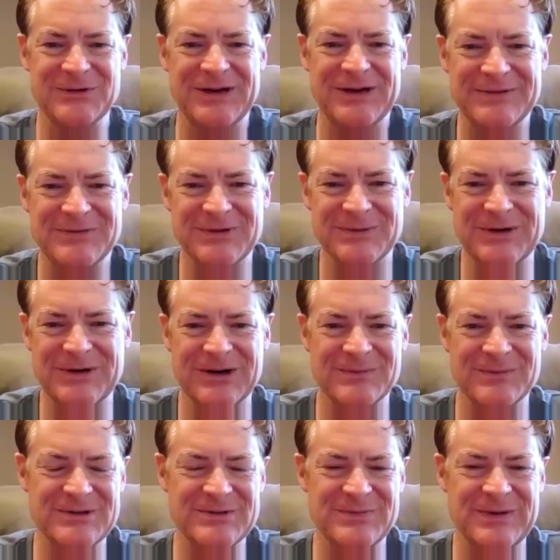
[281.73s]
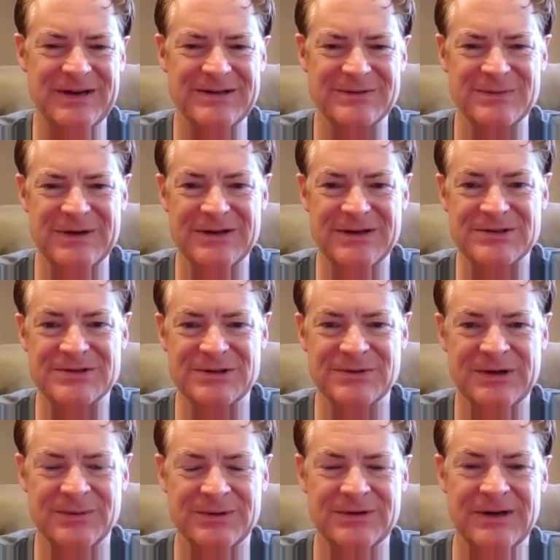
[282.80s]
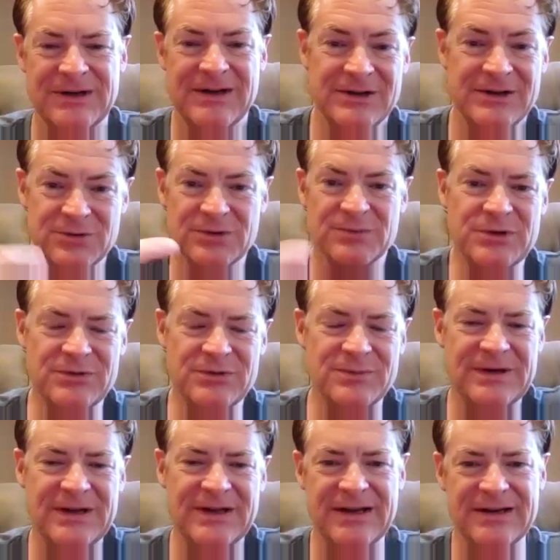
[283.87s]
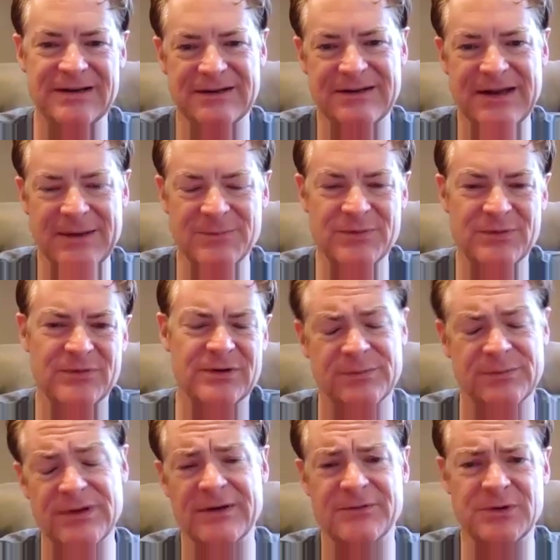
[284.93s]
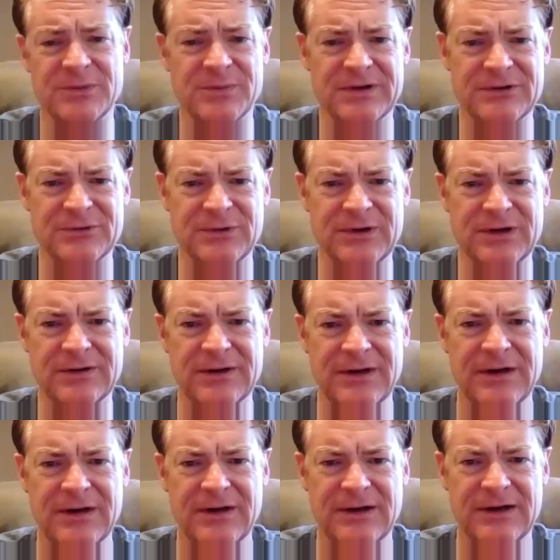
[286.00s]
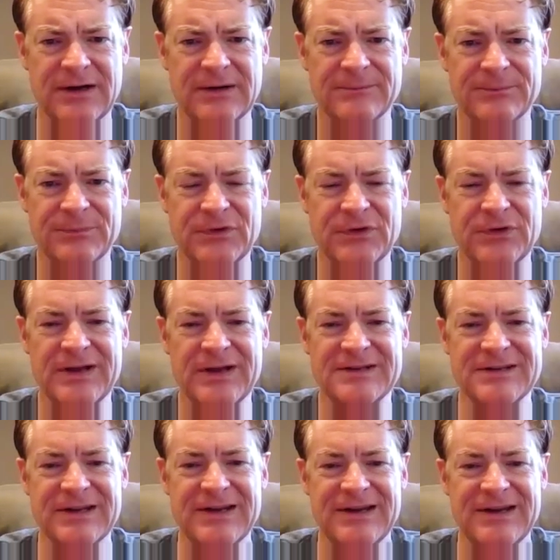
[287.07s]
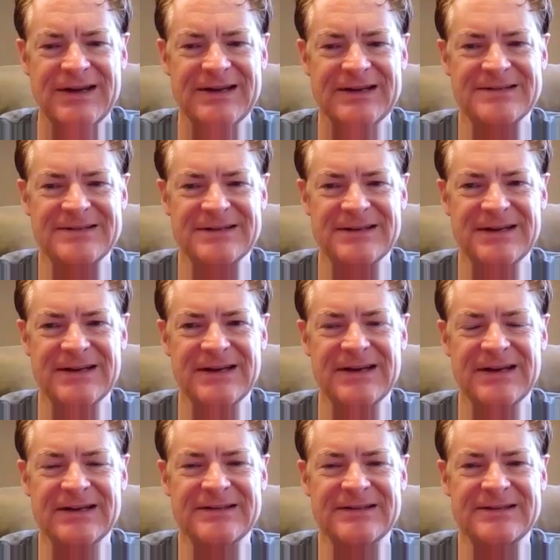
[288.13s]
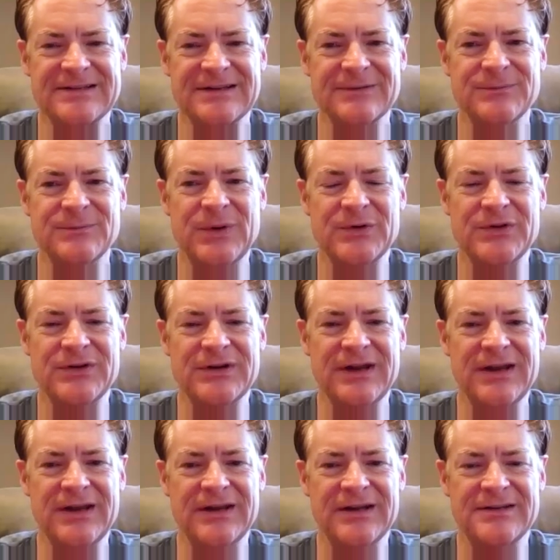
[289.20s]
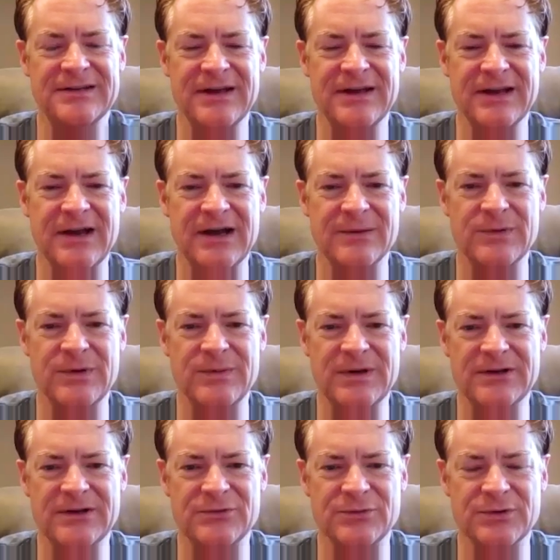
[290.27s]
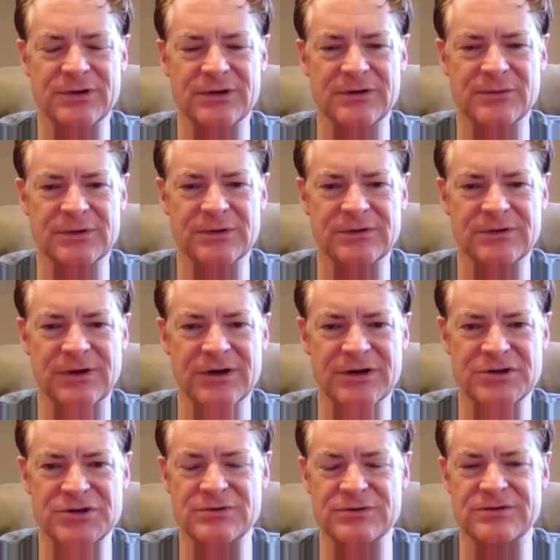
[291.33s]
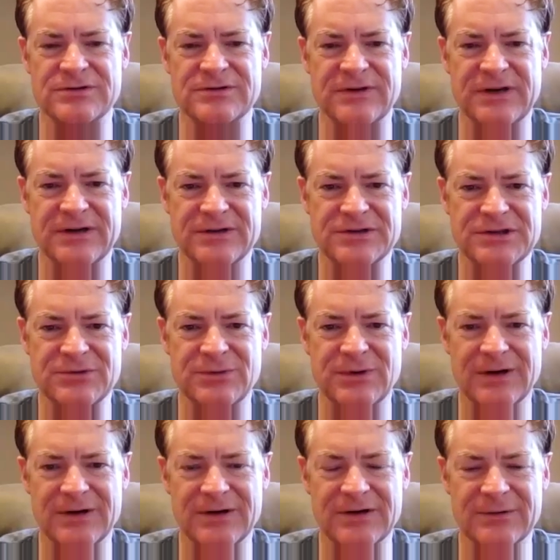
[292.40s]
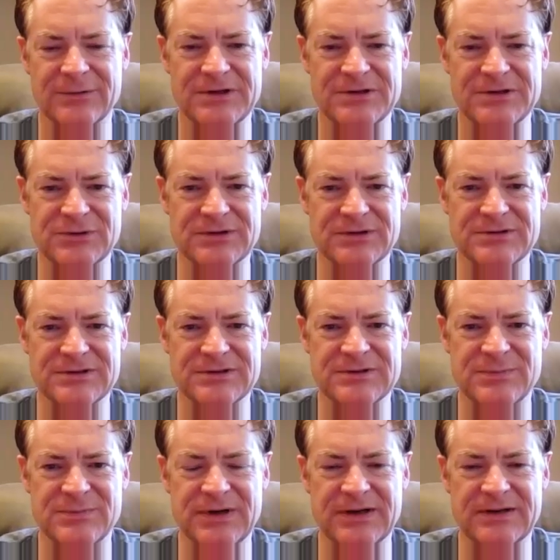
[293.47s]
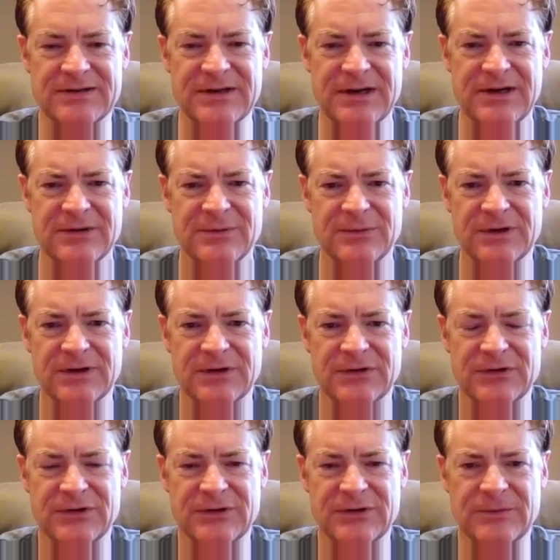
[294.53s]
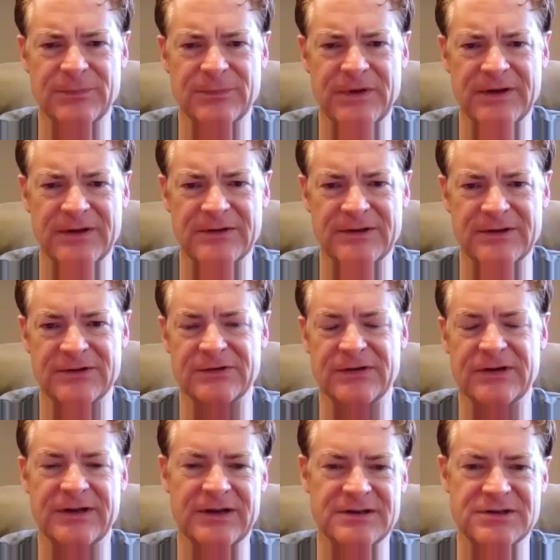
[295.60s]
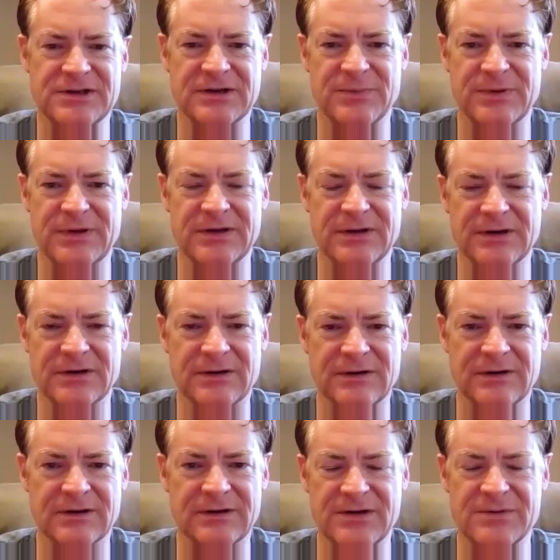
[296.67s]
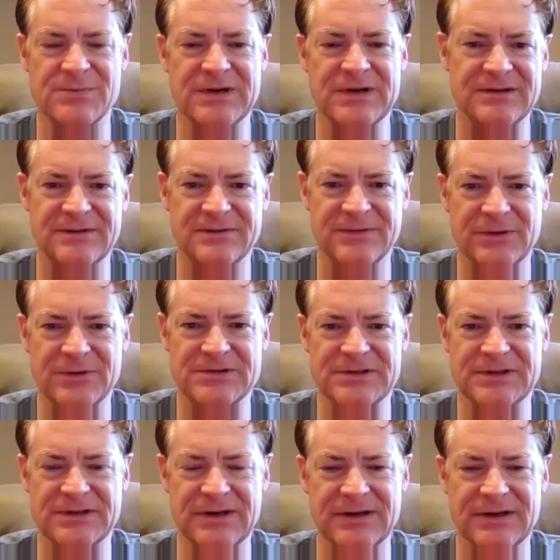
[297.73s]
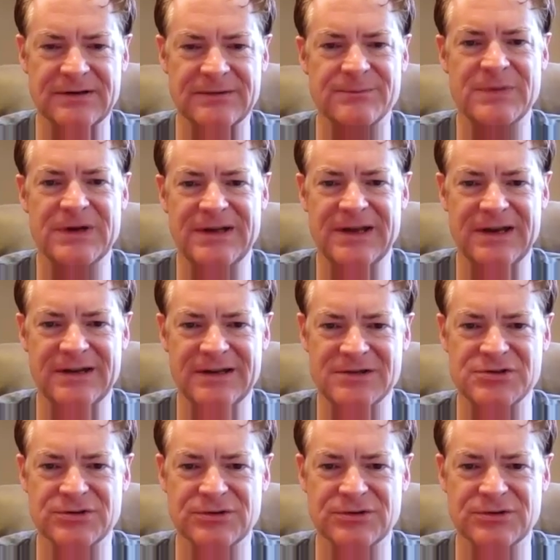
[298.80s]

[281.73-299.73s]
created from a carbon perspective and making sure we're able to remove and mitigate that that footprint as well. Um, so yeah, it's it's it's both a it's a dichotomy because we're we're large users of energy, water, and resources, but we also, as as a leading edge company, are are committed to focusing on mitigating and